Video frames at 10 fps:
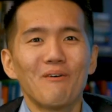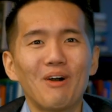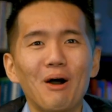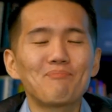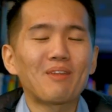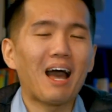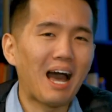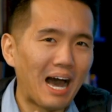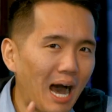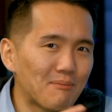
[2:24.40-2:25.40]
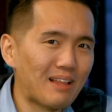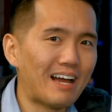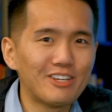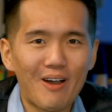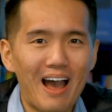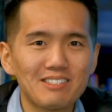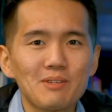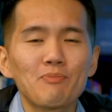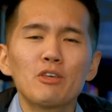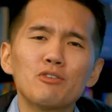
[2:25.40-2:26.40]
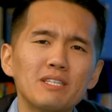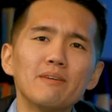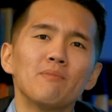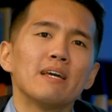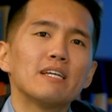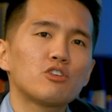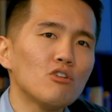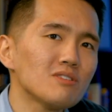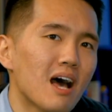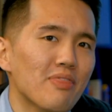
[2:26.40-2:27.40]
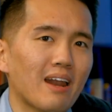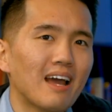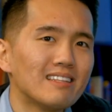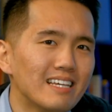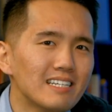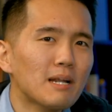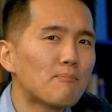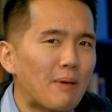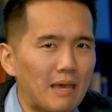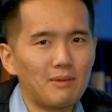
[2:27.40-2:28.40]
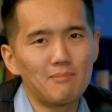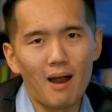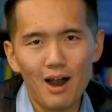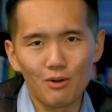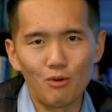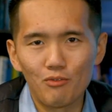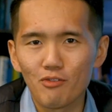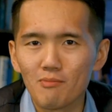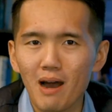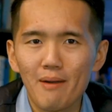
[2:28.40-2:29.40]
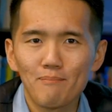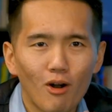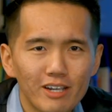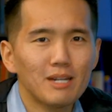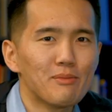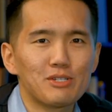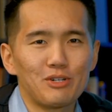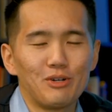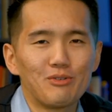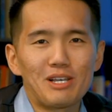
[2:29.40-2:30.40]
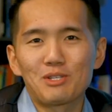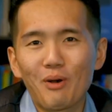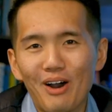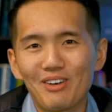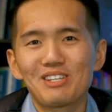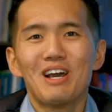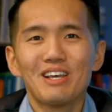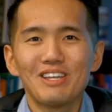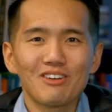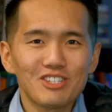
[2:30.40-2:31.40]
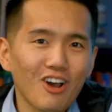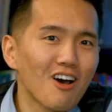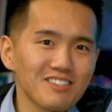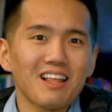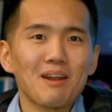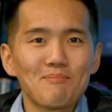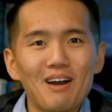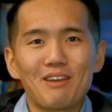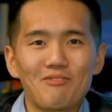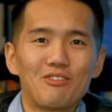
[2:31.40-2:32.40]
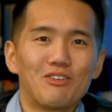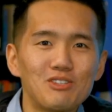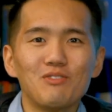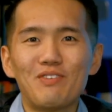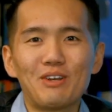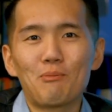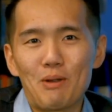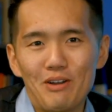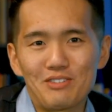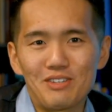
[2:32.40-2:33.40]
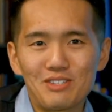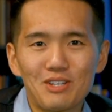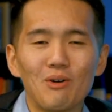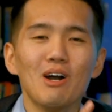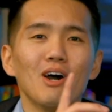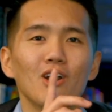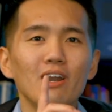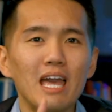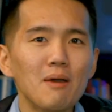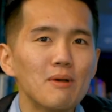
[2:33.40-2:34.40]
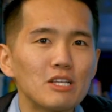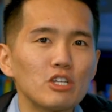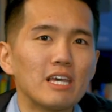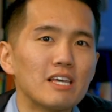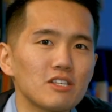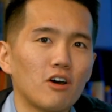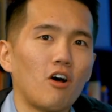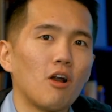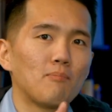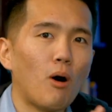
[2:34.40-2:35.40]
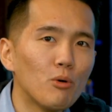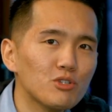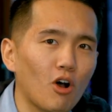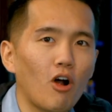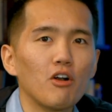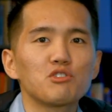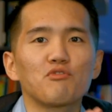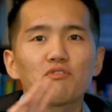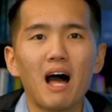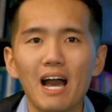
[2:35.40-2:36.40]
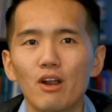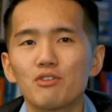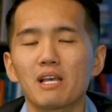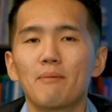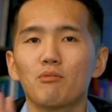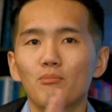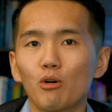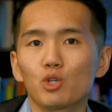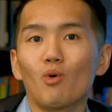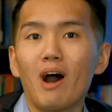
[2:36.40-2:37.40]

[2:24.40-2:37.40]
Well, I'm glad you asked. You see, it turns out that I needed a baby model for my marketing materials as well as, she costs a lot of money for YouTube video appearances. So her image is on our postcards, flyers, and promotional